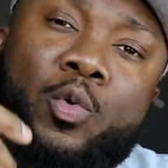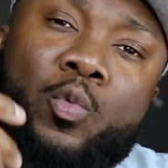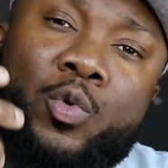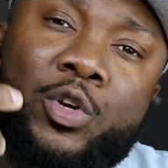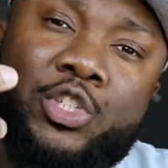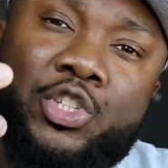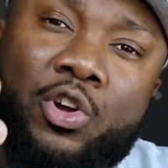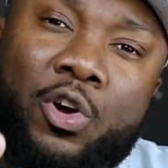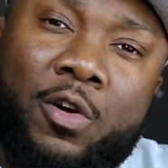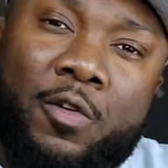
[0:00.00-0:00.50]

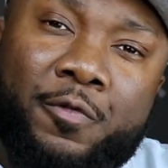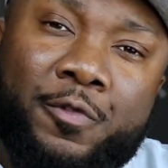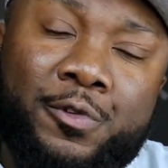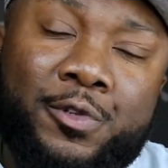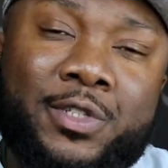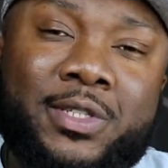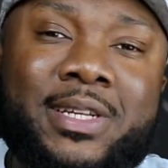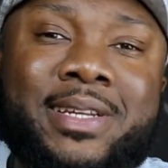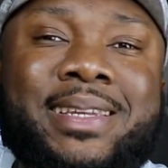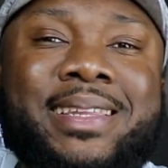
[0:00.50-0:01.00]
which
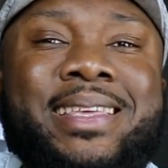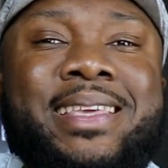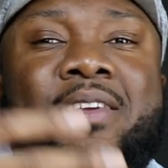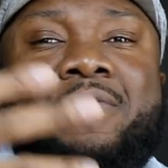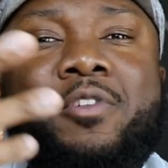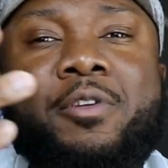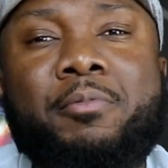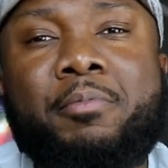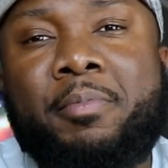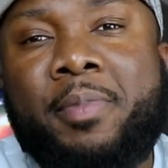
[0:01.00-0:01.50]
offers an
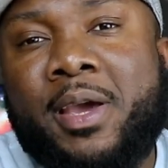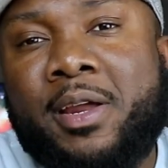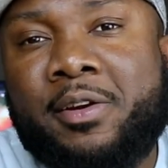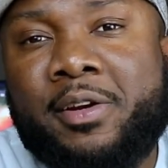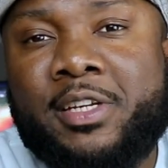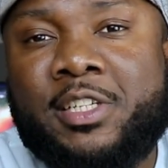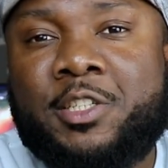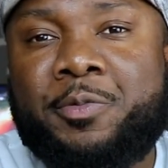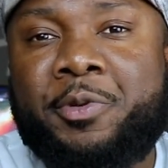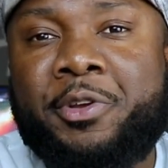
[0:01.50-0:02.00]
even
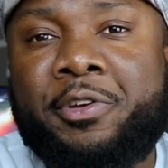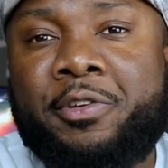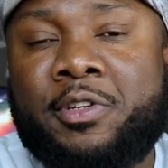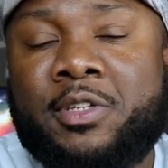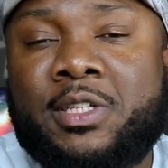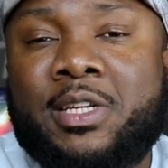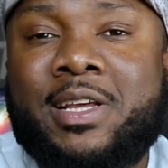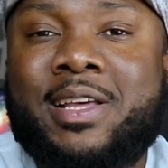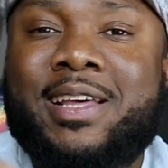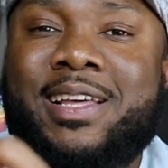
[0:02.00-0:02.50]
better
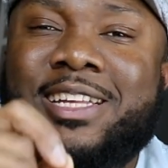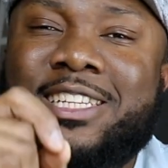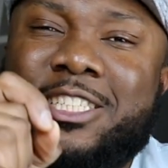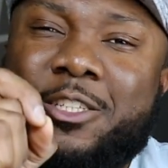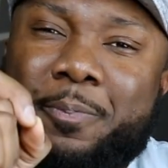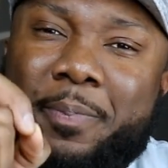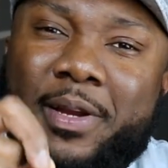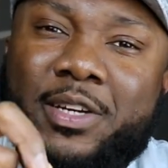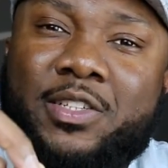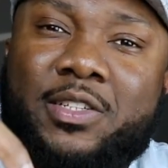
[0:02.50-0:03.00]
experience,
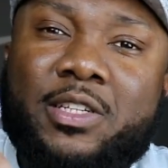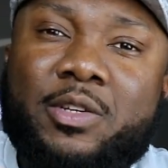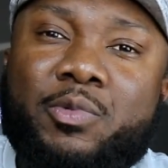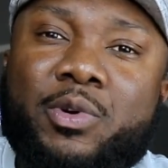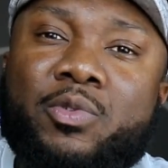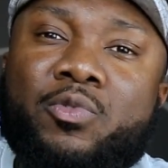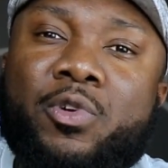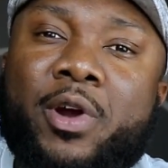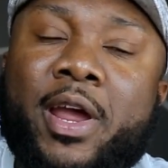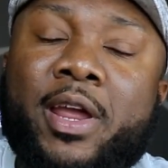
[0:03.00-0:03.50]
especially
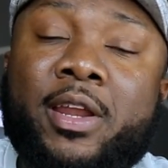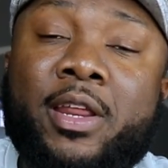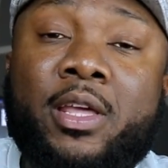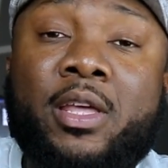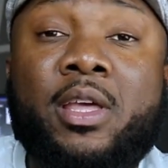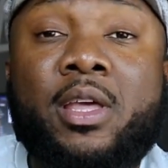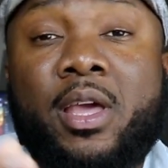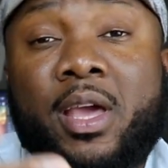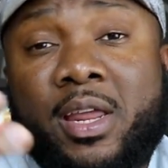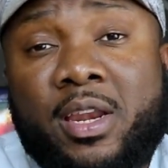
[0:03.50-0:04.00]
when
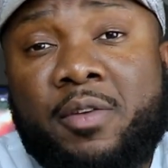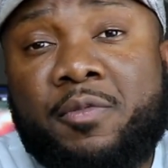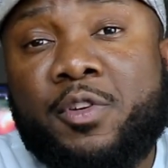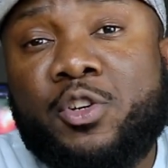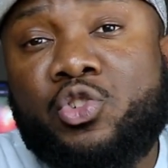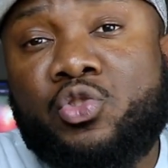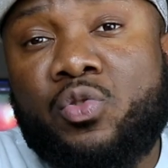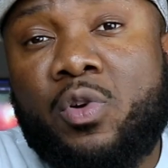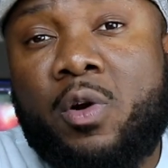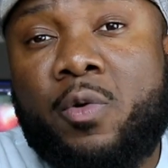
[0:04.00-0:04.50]
writing and
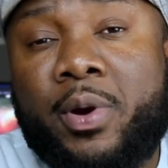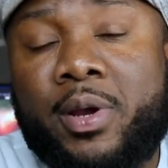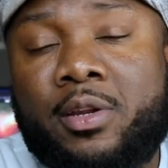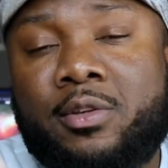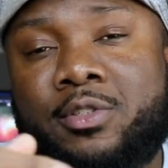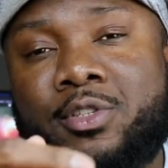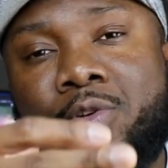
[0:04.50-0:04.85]
even drawing.